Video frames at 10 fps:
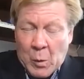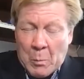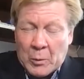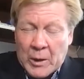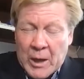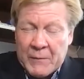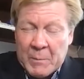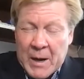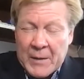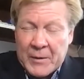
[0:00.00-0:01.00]
belief
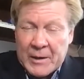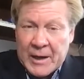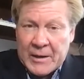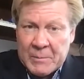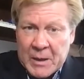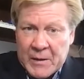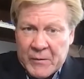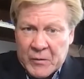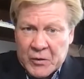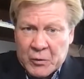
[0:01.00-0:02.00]
about the need to be
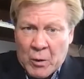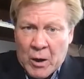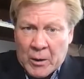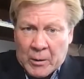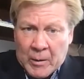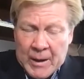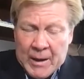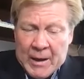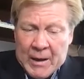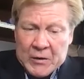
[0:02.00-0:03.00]
even stronger.
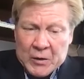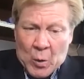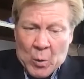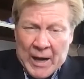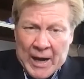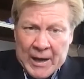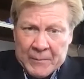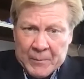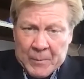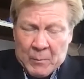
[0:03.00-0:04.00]
So when
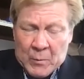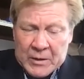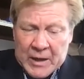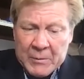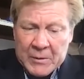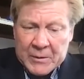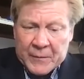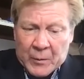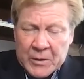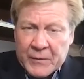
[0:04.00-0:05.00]
I was the
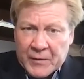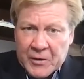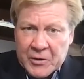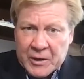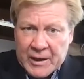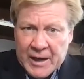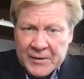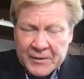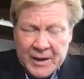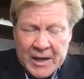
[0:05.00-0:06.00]
first physician in the United
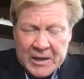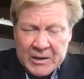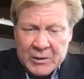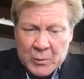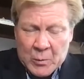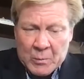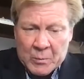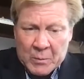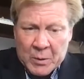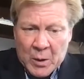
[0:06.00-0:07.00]
States to
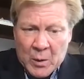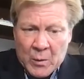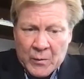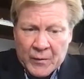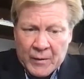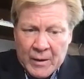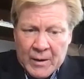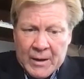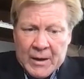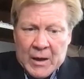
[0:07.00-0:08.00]
propose
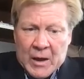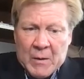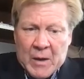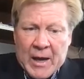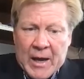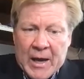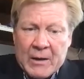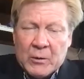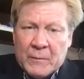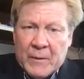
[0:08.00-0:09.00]

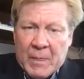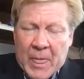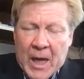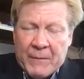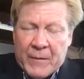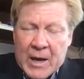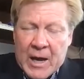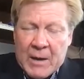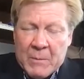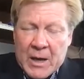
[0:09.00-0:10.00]
a
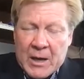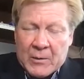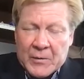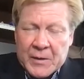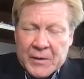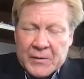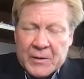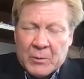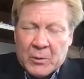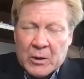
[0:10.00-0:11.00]
FAA medical
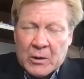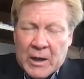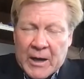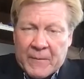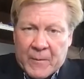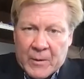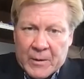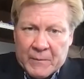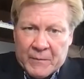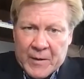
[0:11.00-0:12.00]
system lookalike for
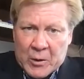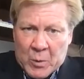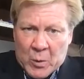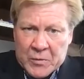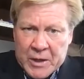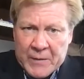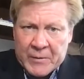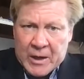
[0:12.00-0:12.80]
the Federal Motor Safety